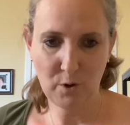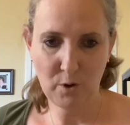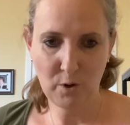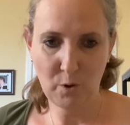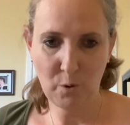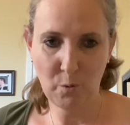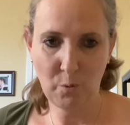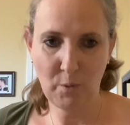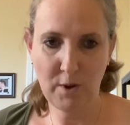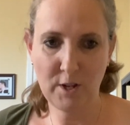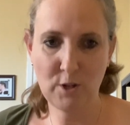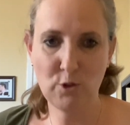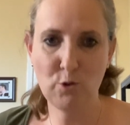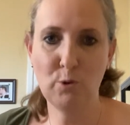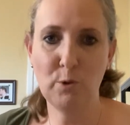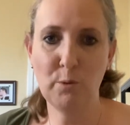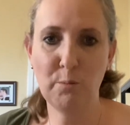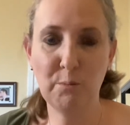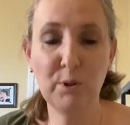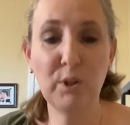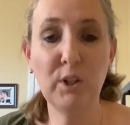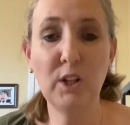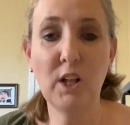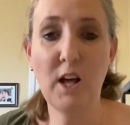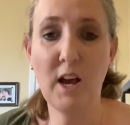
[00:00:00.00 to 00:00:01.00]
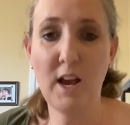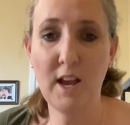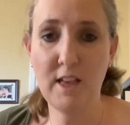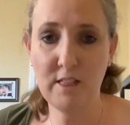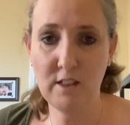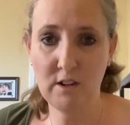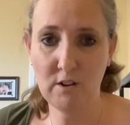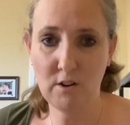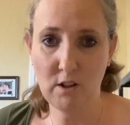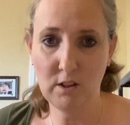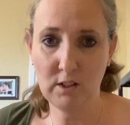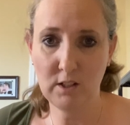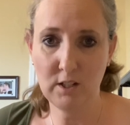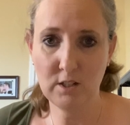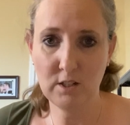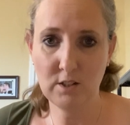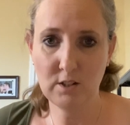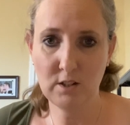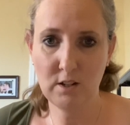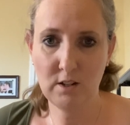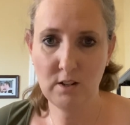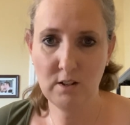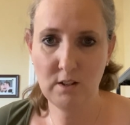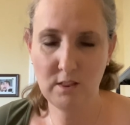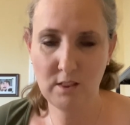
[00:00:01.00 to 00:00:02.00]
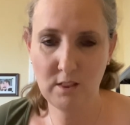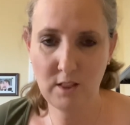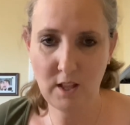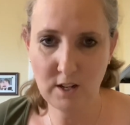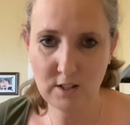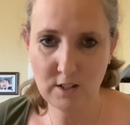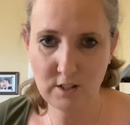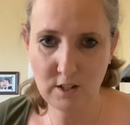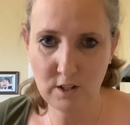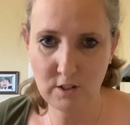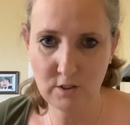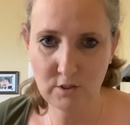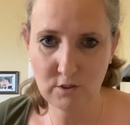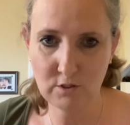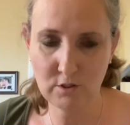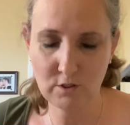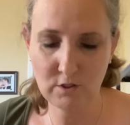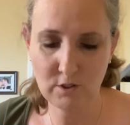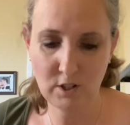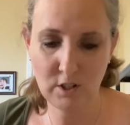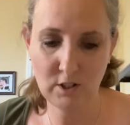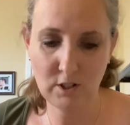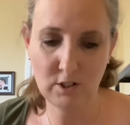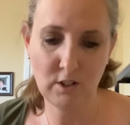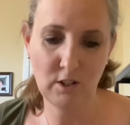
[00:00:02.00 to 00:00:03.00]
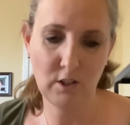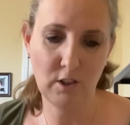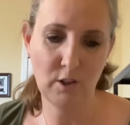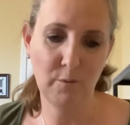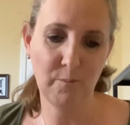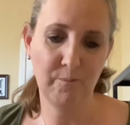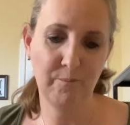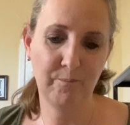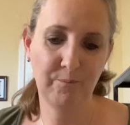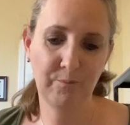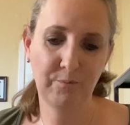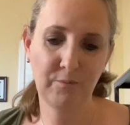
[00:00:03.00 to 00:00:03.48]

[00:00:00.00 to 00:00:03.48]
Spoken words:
way to apply the knowledge that teachers are teaching them.